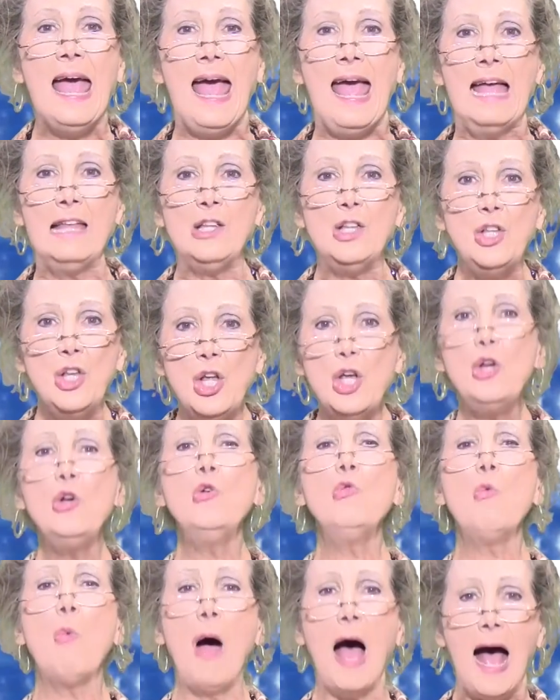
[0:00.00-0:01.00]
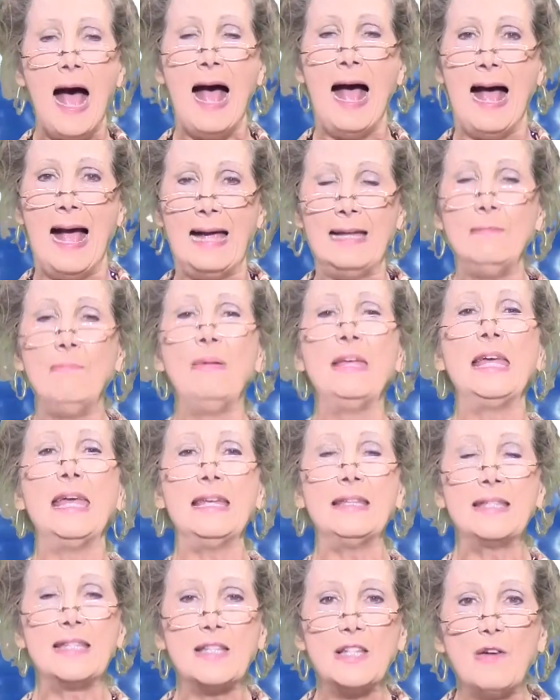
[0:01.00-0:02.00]
and new wine
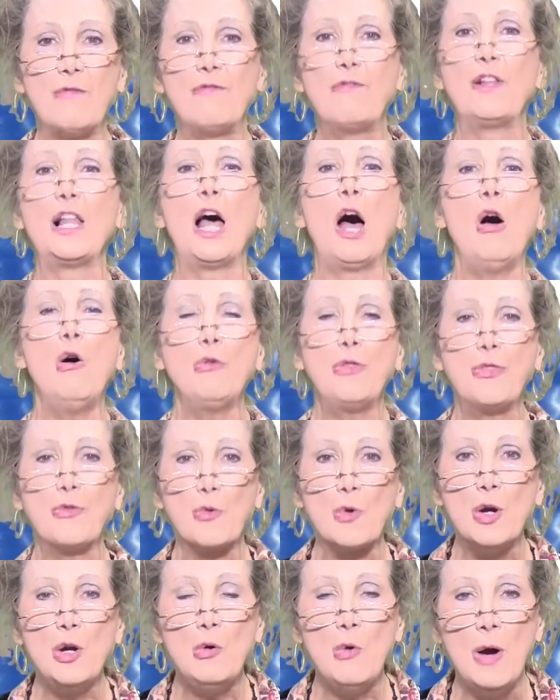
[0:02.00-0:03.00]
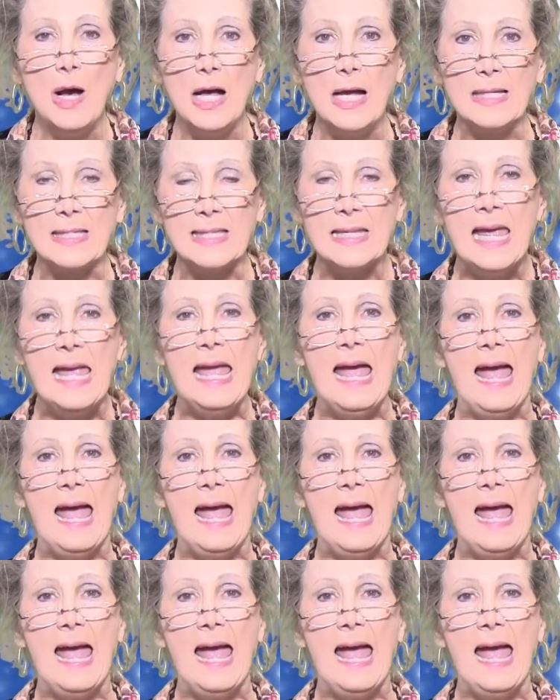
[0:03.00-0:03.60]
begins to flow through us,